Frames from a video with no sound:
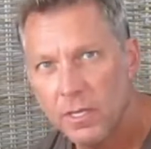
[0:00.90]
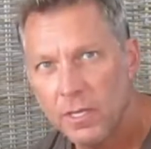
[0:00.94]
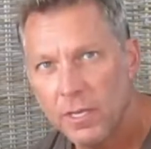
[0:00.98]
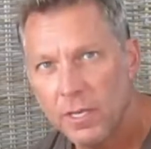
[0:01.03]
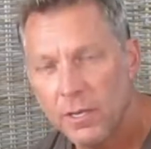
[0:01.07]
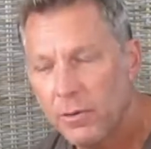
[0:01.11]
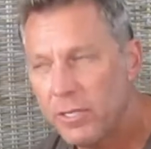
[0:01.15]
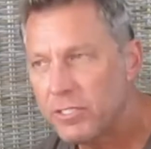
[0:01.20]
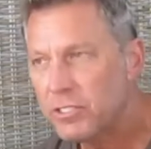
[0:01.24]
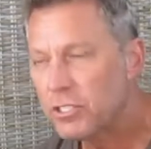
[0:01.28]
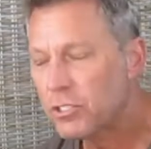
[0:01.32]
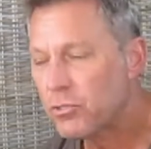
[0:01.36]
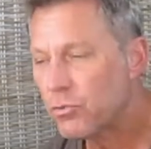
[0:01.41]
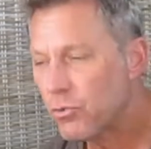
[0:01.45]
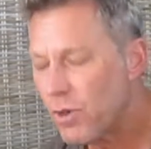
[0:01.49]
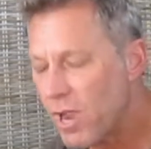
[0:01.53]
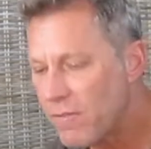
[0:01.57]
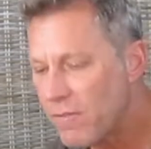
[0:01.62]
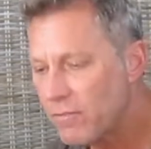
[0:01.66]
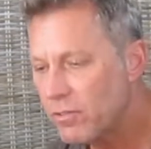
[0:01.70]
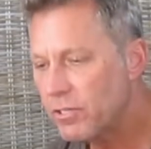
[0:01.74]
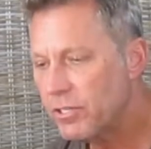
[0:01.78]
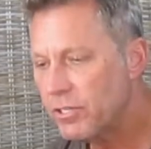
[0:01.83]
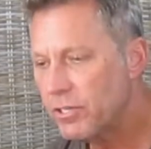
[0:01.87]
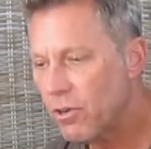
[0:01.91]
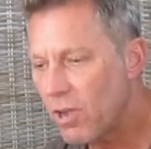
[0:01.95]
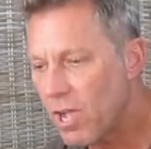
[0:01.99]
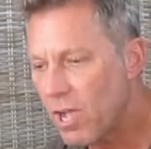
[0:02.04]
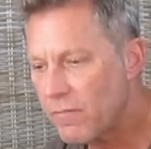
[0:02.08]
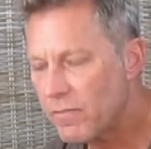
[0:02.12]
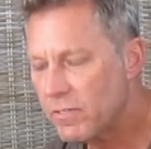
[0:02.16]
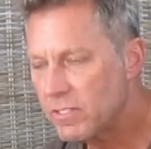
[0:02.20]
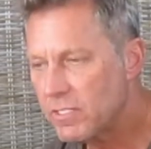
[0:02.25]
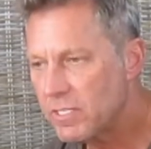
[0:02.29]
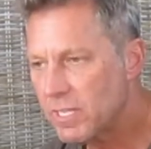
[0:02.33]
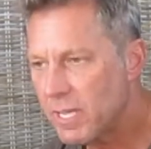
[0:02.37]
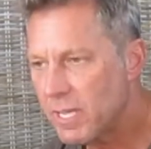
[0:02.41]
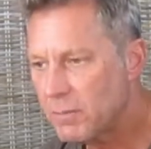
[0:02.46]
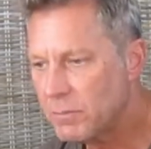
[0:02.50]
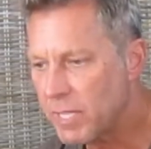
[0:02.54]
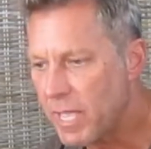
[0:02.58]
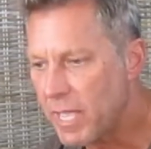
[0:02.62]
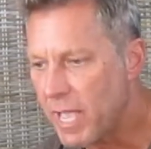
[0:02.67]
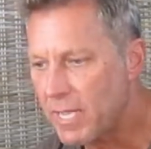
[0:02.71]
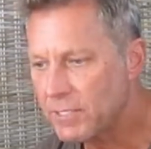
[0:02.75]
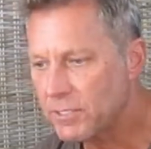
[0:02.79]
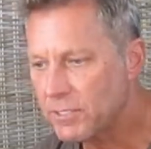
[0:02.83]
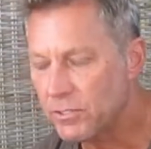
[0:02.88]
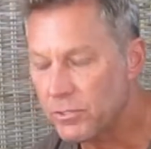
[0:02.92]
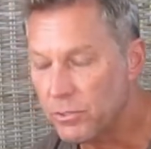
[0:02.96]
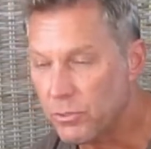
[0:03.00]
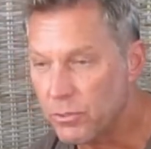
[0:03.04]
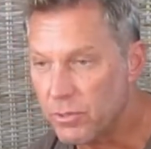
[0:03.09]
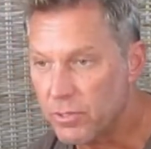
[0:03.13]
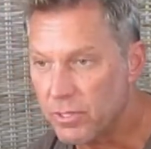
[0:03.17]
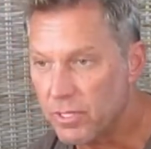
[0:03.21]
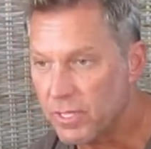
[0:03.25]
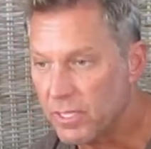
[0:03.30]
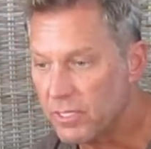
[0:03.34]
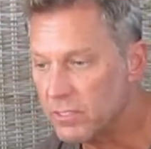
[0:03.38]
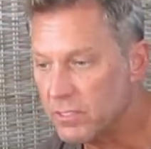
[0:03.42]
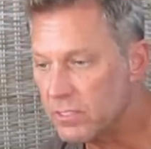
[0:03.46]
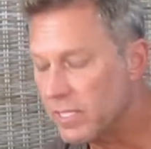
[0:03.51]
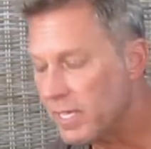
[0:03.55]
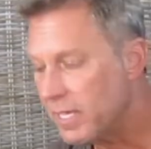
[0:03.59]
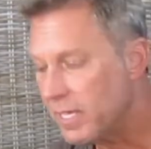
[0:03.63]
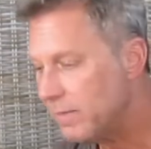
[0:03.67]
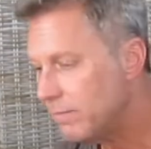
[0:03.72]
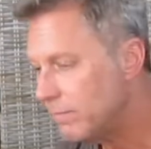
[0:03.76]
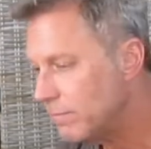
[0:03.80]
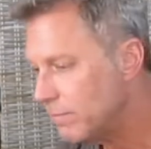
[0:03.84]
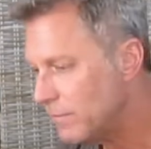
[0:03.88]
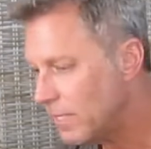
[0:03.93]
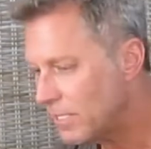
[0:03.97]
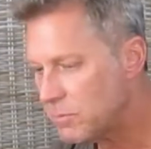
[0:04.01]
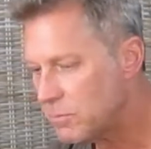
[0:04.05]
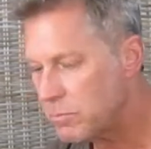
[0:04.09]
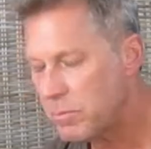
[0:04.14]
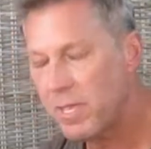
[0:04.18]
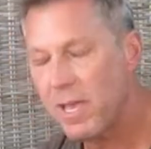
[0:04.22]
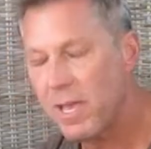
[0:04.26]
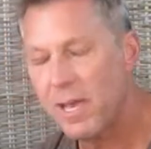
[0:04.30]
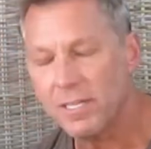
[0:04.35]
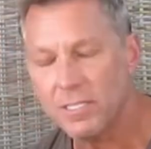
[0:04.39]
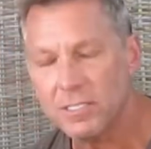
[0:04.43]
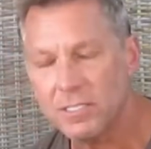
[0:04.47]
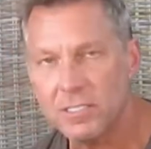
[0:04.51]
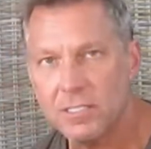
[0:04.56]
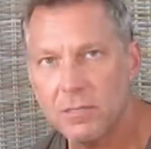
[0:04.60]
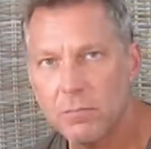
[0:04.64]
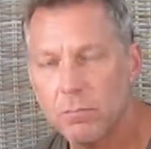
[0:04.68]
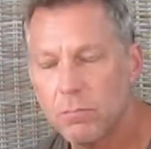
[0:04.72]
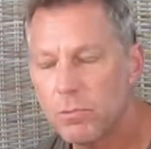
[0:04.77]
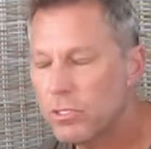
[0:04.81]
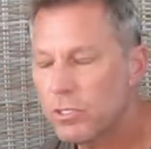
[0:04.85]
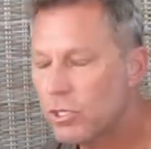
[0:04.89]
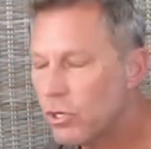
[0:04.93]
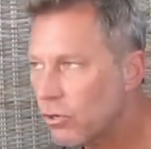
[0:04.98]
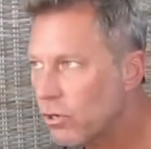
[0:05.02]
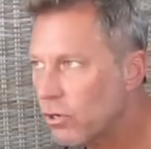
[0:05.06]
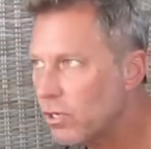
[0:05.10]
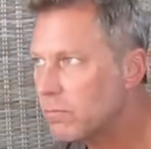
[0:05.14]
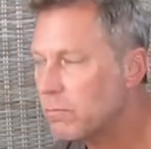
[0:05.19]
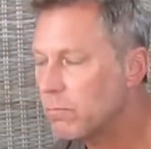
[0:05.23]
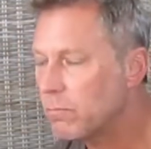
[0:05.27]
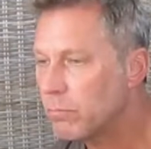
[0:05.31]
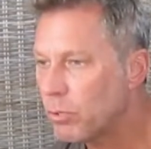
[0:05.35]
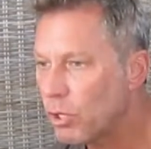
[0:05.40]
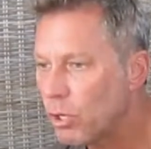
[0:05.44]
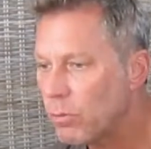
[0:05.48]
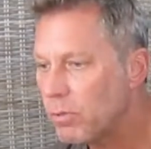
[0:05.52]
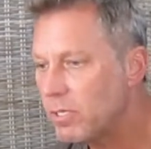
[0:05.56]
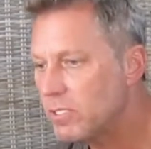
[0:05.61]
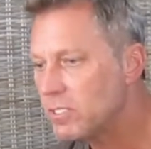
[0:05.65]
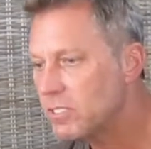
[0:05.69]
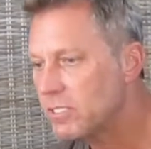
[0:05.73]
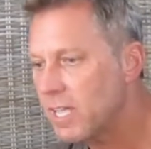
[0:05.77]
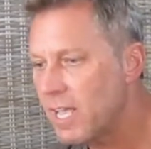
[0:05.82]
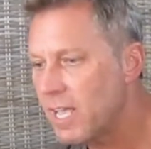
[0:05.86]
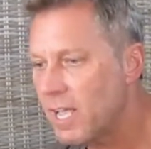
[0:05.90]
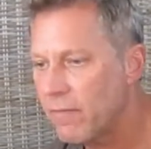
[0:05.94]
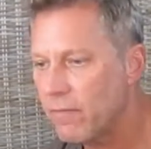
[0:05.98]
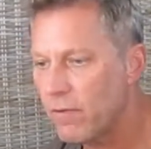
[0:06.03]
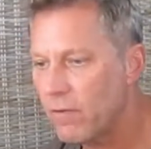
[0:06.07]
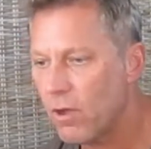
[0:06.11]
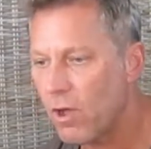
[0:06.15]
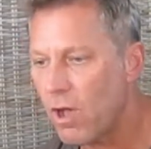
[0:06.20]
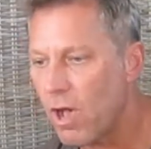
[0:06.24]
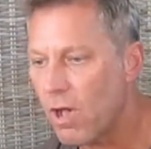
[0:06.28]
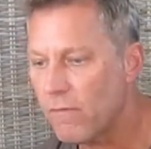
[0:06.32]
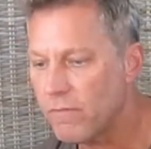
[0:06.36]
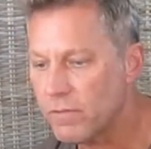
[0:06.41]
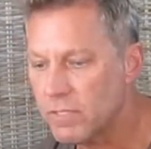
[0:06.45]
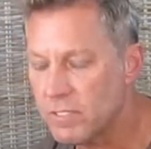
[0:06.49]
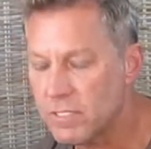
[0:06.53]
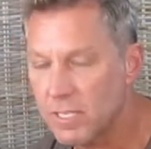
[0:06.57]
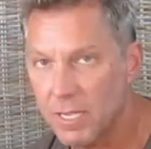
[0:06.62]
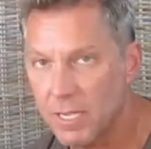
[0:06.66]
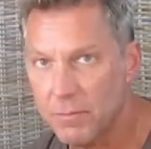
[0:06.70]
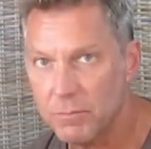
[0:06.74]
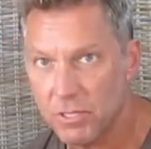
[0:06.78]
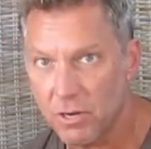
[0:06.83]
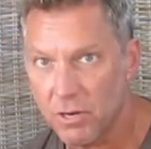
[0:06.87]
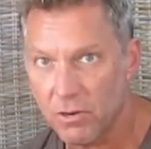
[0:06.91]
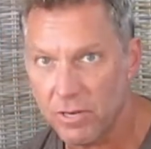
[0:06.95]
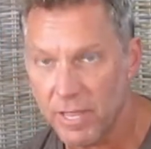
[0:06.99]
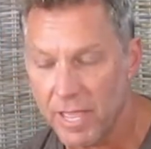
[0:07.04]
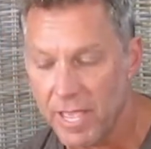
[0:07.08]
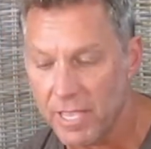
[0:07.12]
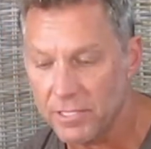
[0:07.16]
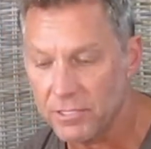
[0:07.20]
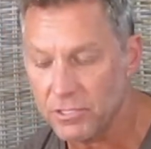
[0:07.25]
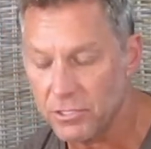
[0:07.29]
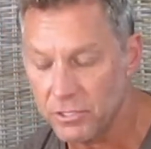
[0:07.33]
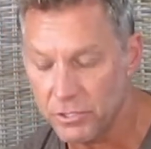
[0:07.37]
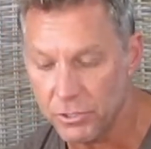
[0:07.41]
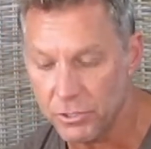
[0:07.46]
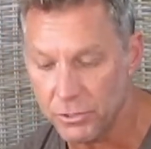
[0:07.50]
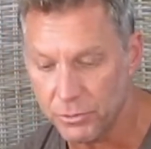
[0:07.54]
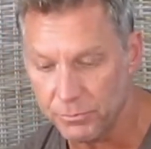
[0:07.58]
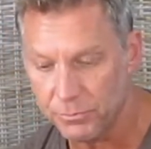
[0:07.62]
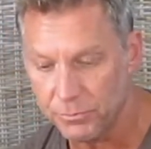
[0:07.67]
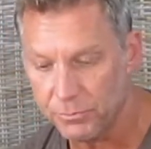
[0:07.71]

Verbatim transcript: You know, as a traveler, you're oftentimes asked to do things that, let's be honest, current and permanent staff oftentimes aren't asked to do.